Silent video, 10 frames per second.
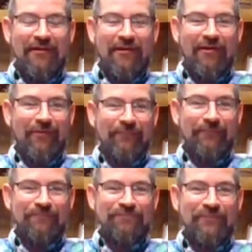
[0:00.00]

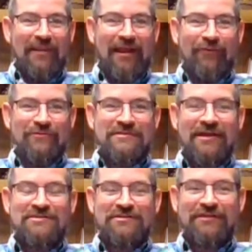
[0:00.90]
Um, I was
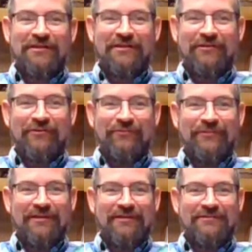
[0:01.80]
actually a little
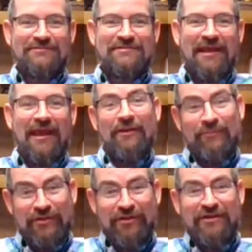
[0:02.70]
bit sad
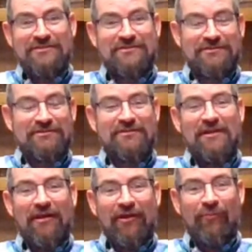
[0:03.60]
because
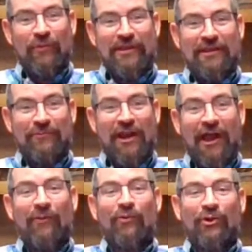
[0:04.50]
him and
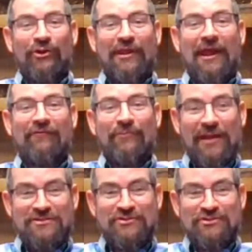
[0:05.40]
I were going to have a
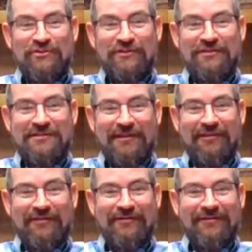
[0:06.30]
master student
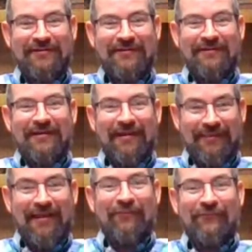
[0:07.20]
together,
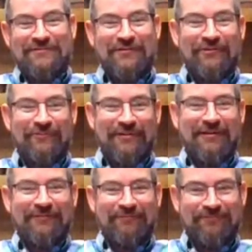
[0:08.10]
and that was going to
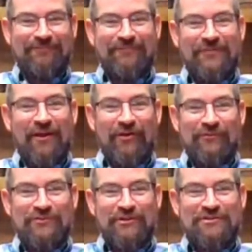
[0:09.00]
be, it
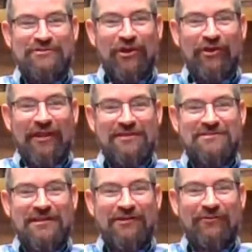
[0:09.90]
was going to start last
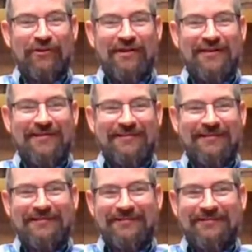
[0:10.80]
January, and then